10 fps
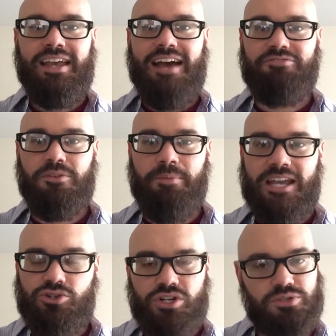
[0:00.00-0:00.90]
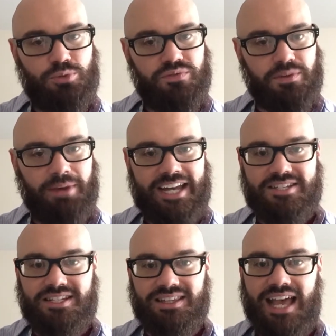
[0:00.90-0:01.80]
after the Patriots moved to
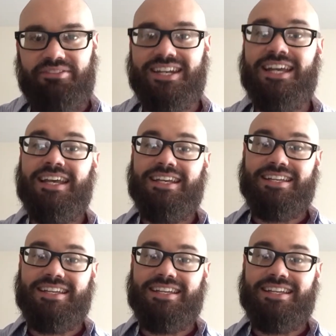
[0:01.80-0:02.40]
minus 11.